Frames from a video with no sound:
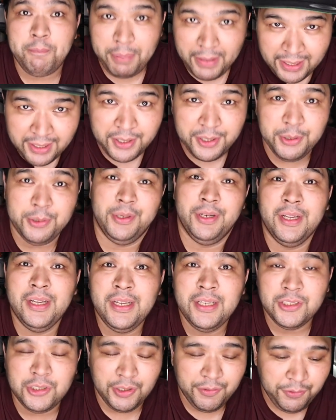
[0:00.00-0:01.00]
period.
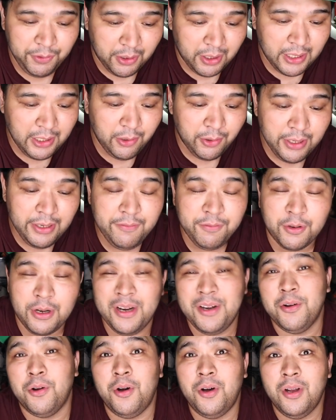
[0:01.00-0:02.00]
So if you are looking for
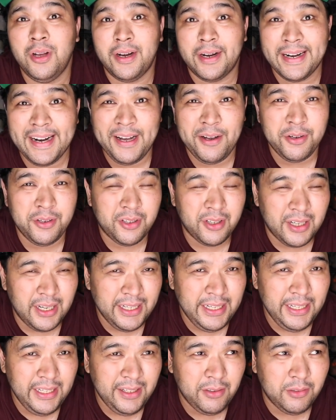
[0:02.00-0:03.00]
an all-around
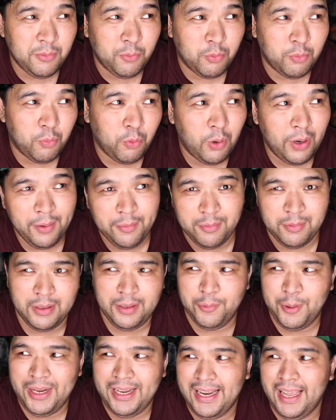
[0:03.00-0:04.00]
running,
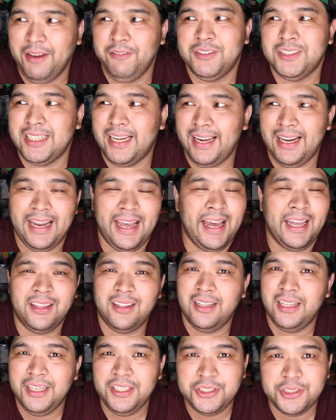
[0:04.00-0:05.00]
well, lifestyle,
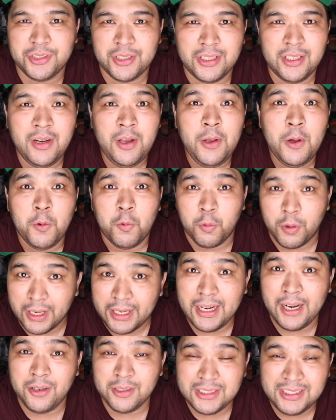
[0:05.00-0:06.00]
athleisure,
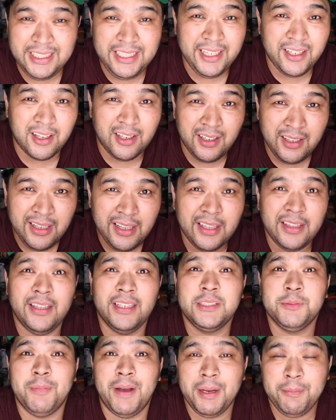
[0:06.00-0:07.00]
workout sneaker,
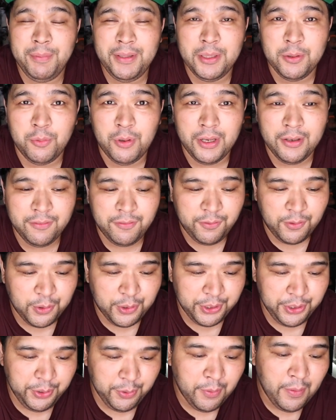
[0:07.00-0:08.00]
this might be the one
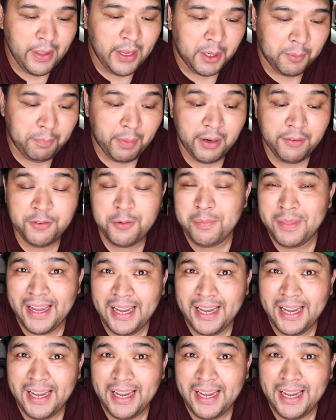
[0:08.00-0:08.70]
for you. Apart from